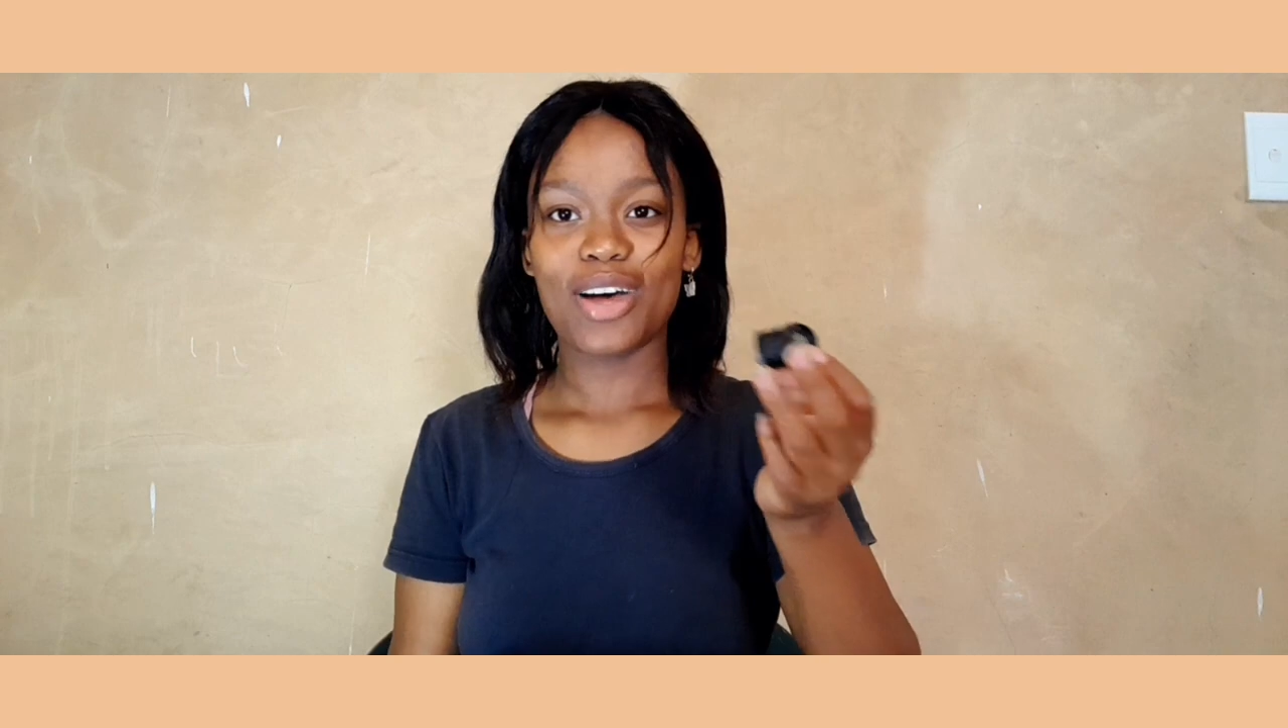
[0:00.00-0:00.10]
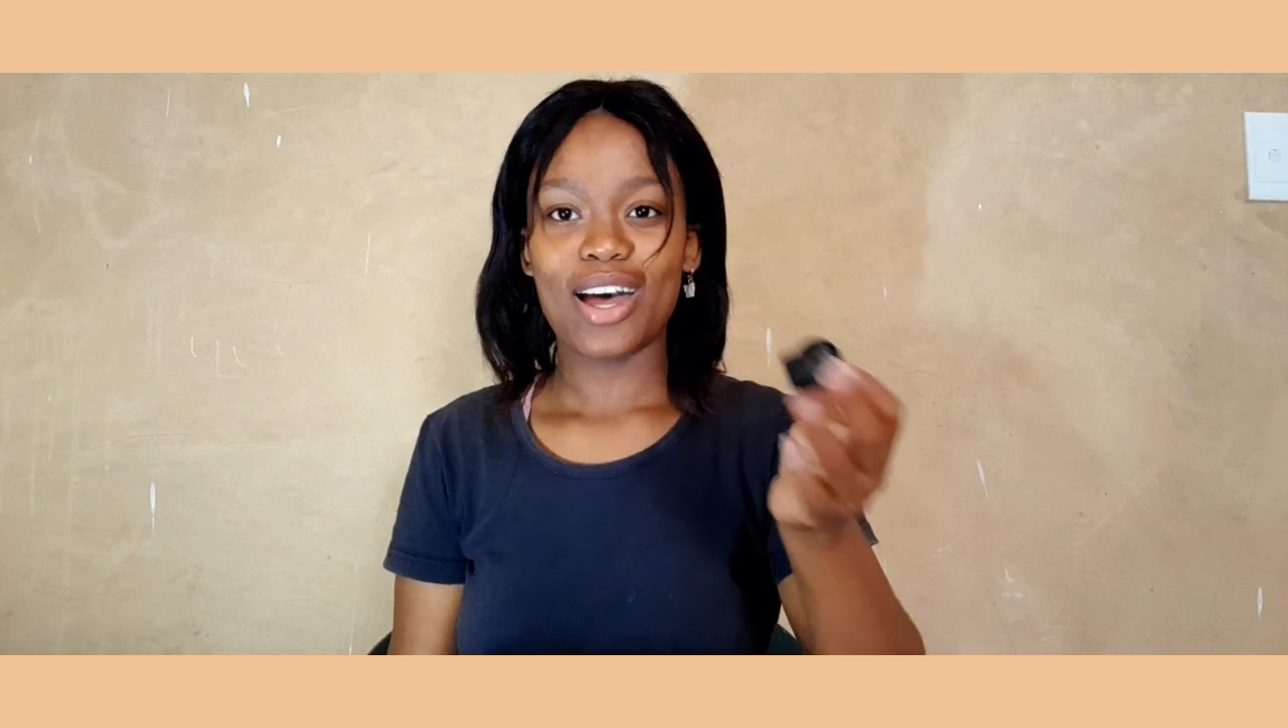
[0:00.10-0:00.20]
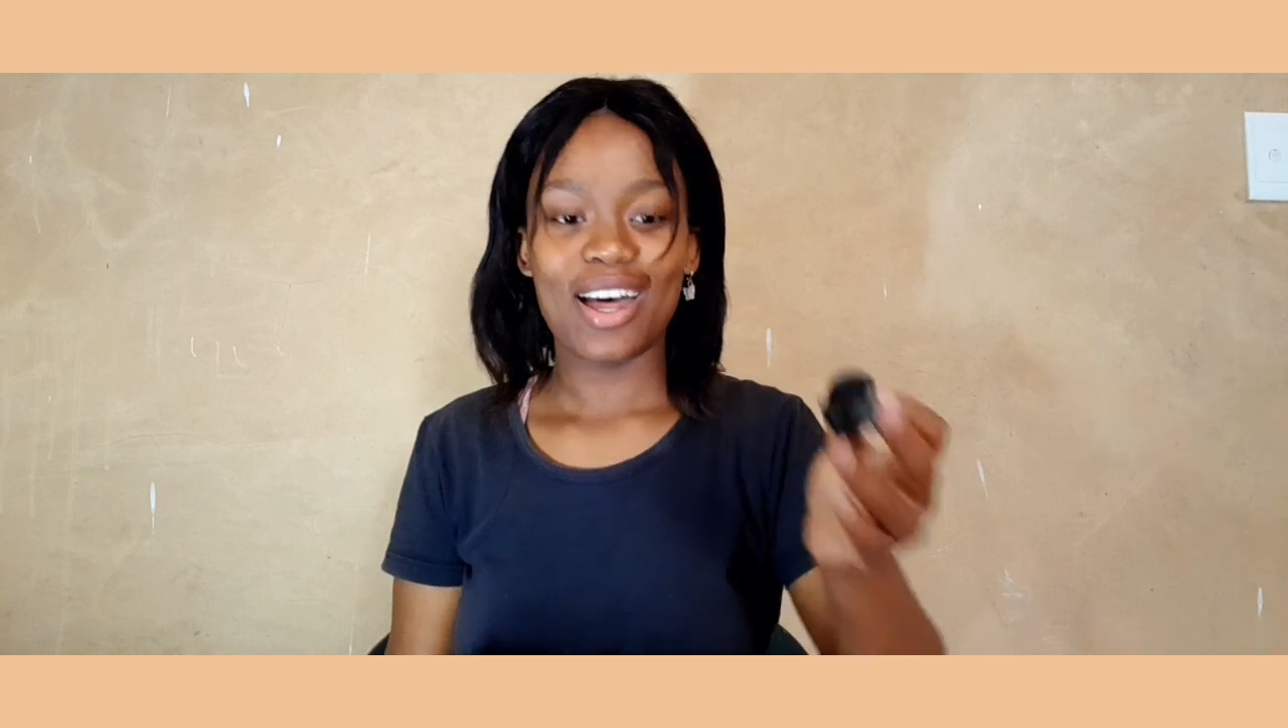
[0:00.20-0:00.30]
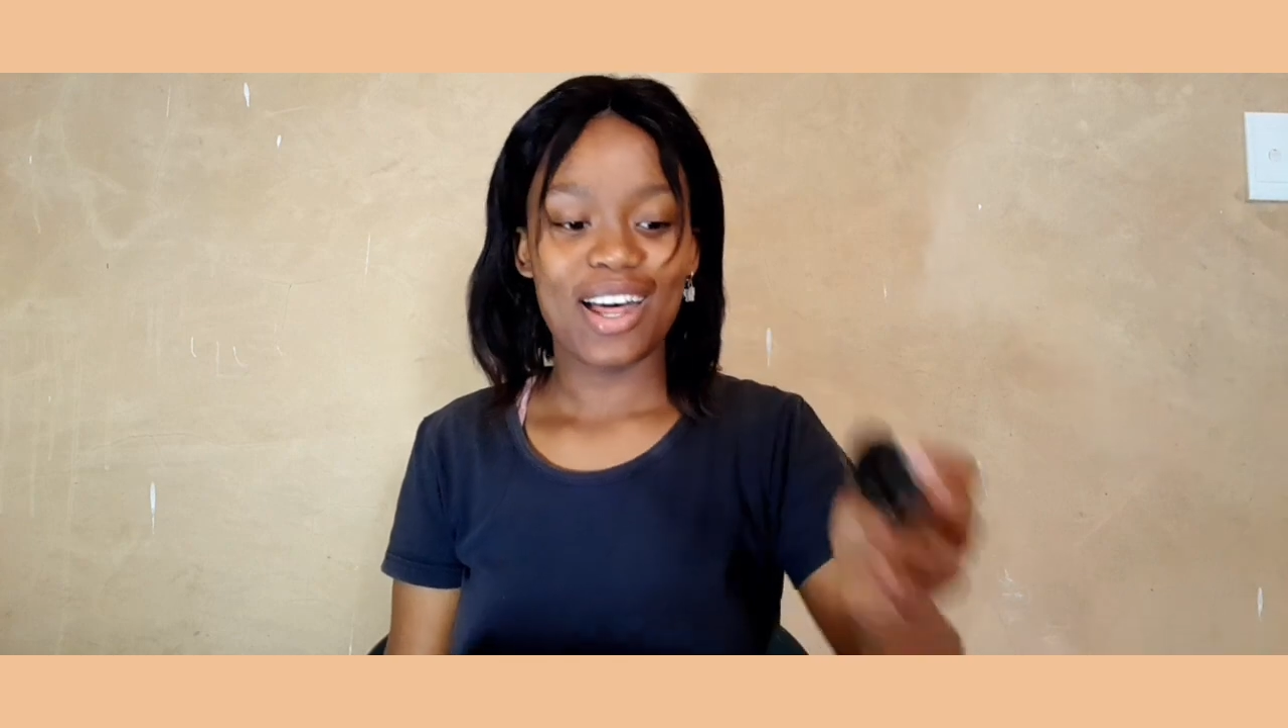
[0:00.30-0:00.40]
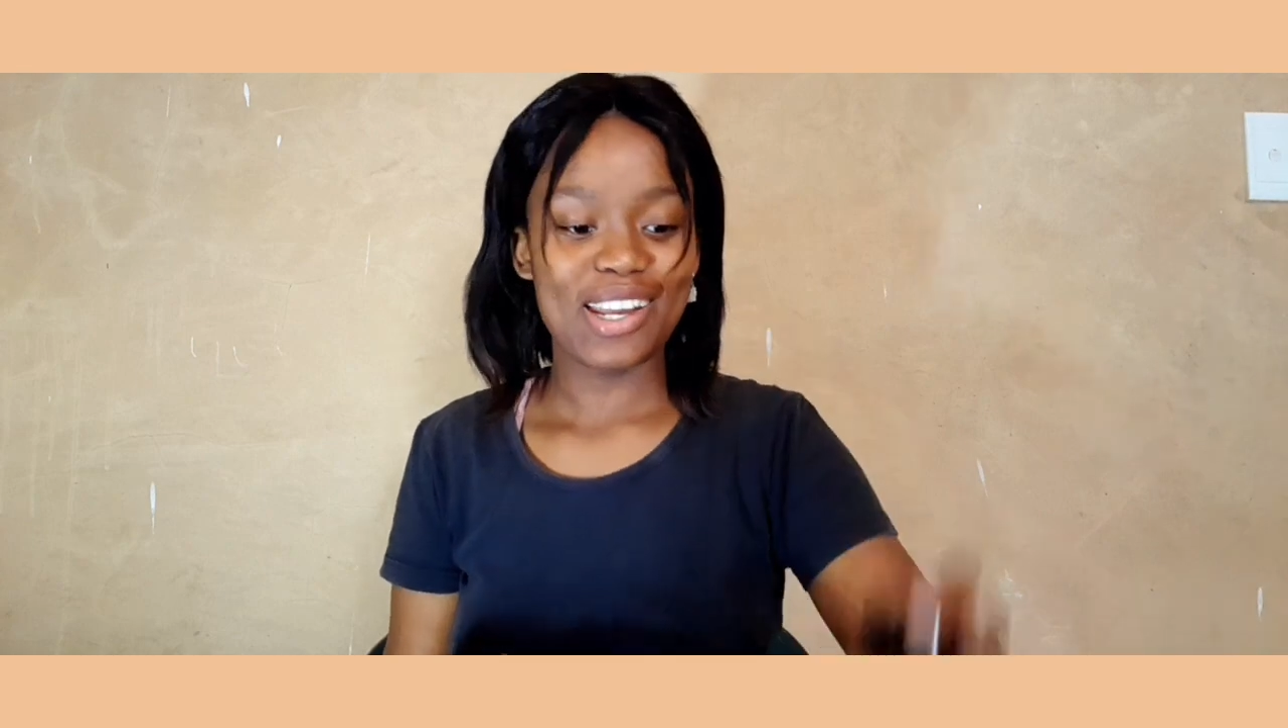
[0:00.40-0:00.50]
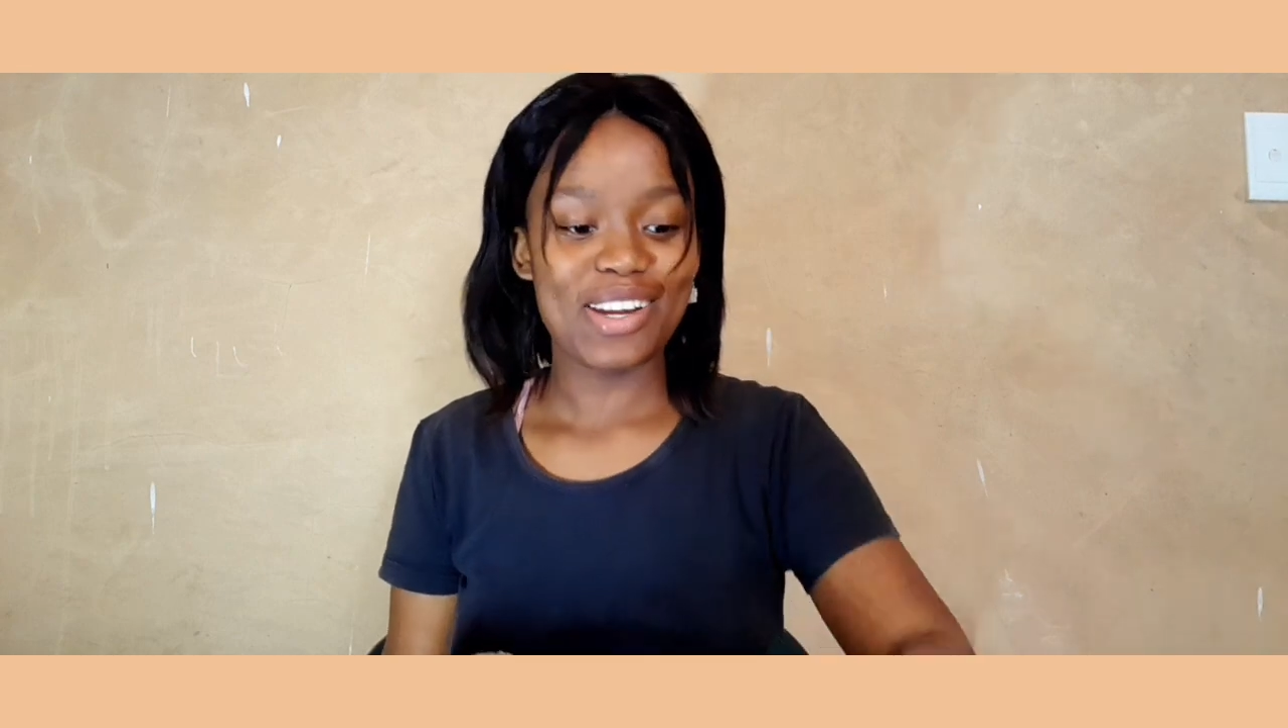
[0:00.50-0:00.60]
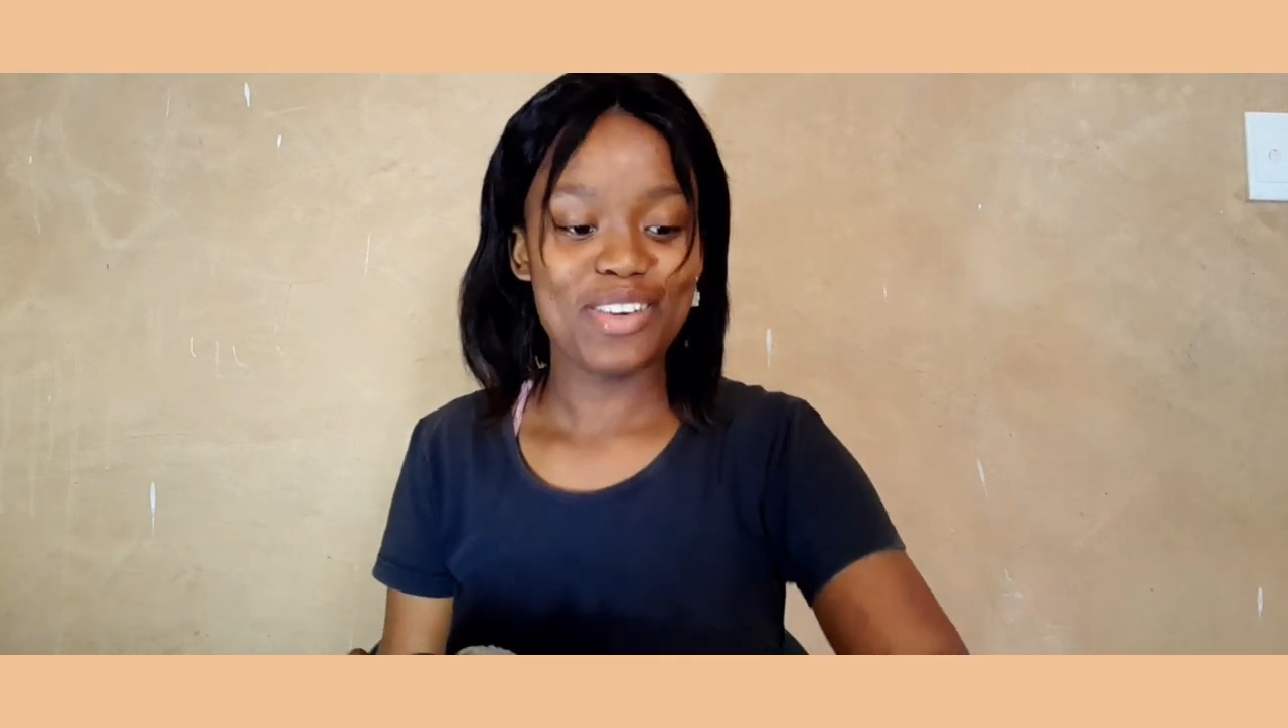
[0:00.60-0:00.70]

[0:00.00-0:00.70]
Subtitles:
I don't